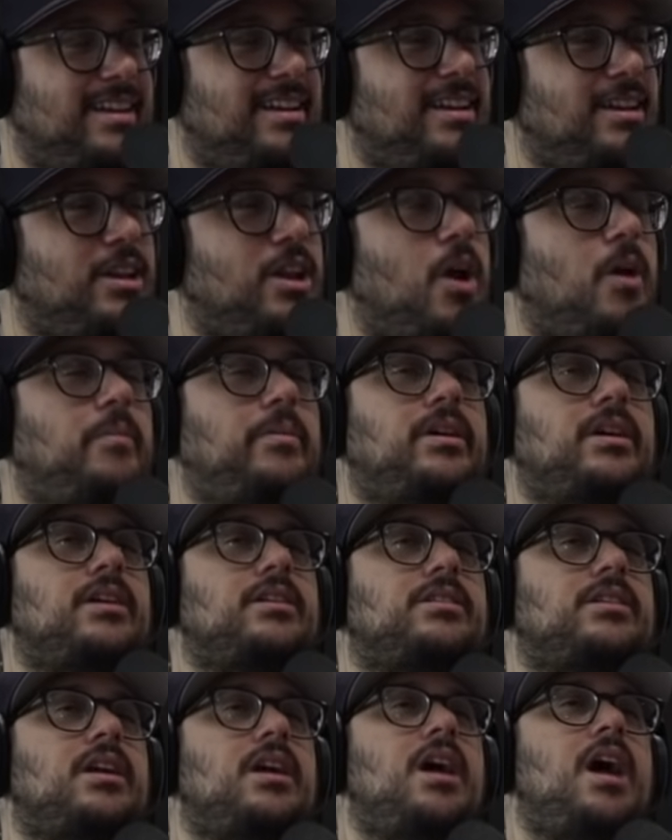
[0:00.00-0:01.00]
You know,
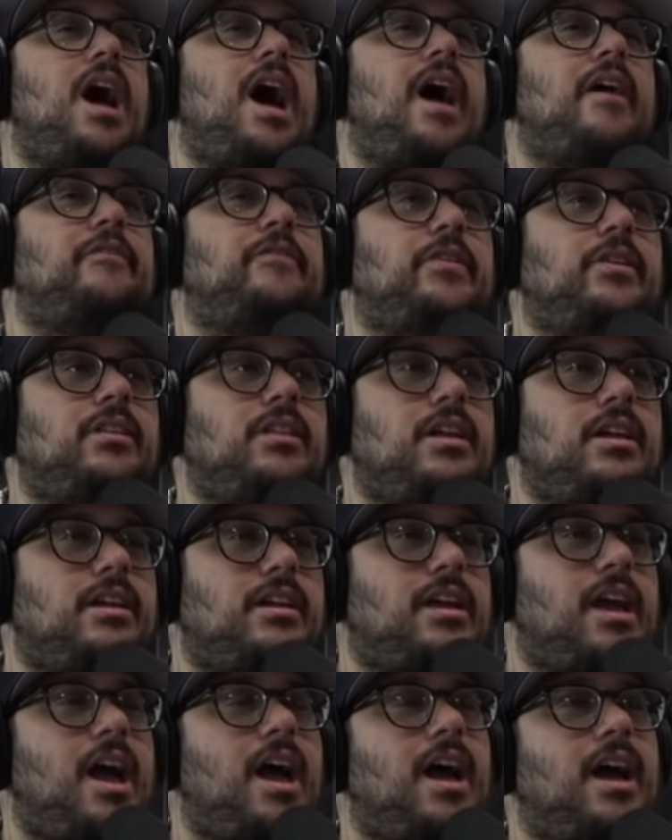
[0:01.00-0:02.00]
because I feel
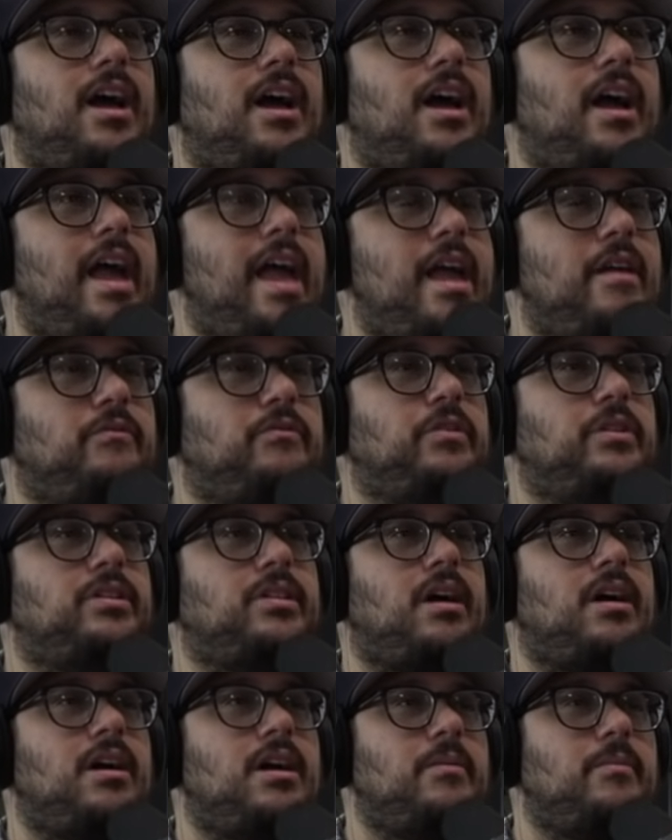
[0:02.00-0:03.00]
like every
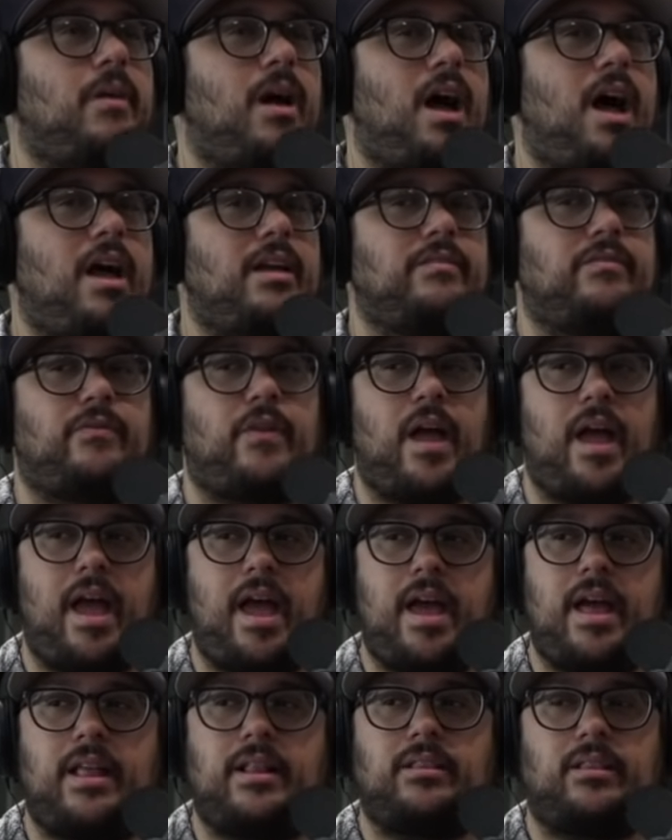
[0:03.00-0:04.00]
time I've
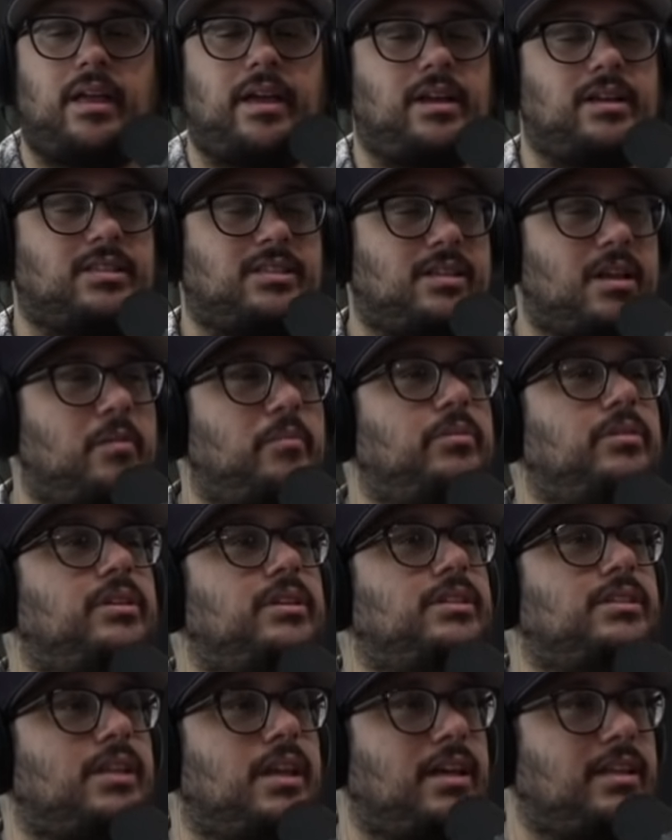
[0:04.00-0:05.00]
had, like,
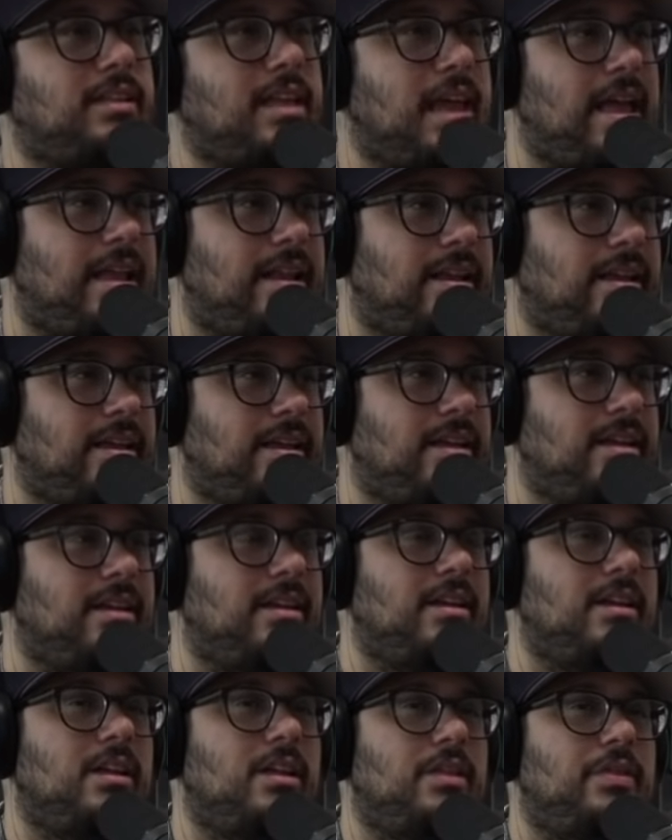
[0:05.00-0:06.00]
assemblies like that,
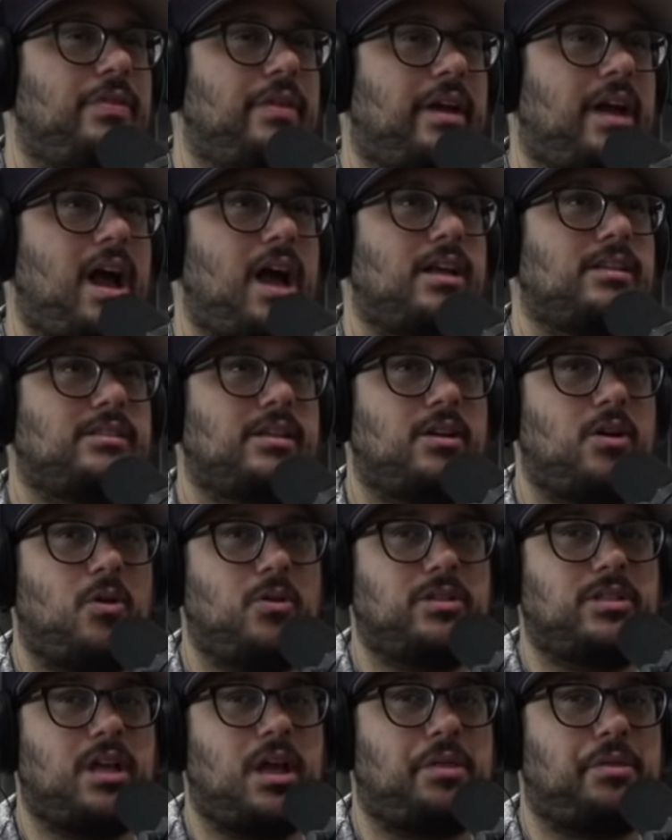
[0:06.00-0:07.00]
the guys that
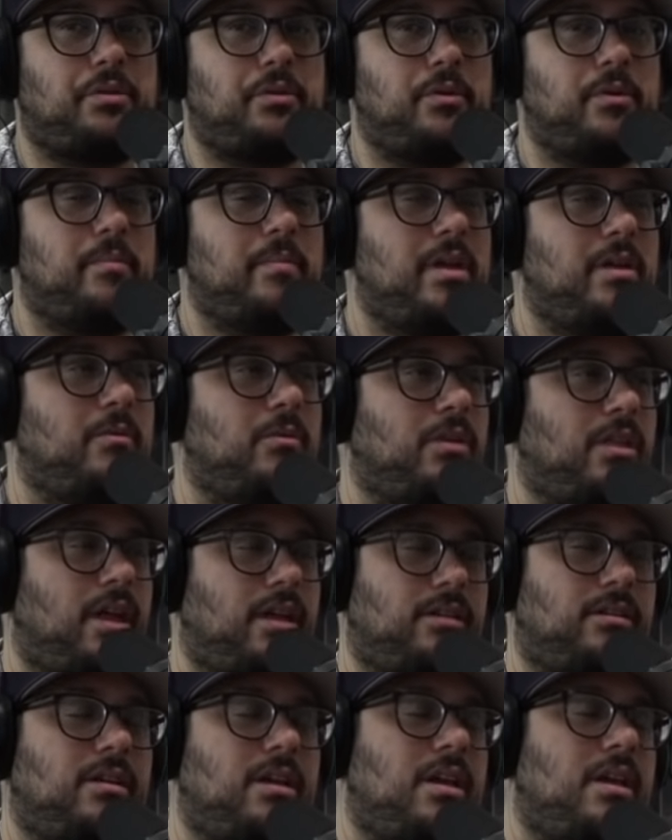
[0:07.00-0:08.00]
always got through to me were
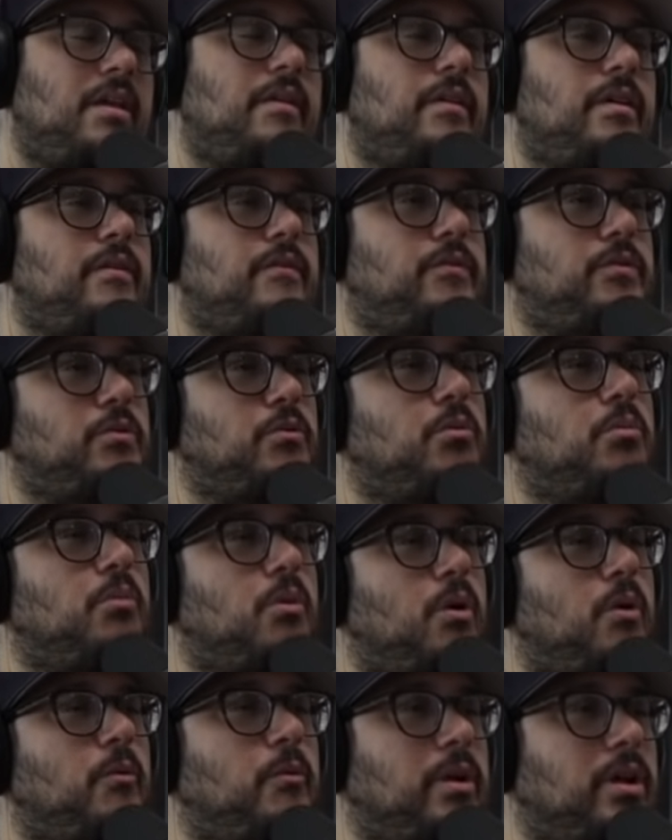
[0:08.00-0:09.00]
like, if you were
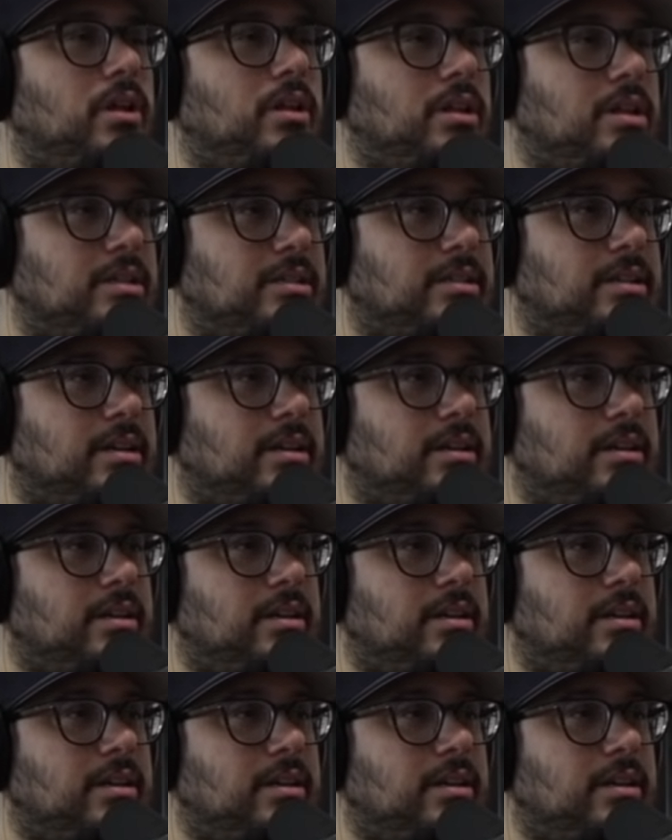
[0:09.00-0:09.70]
more realistic.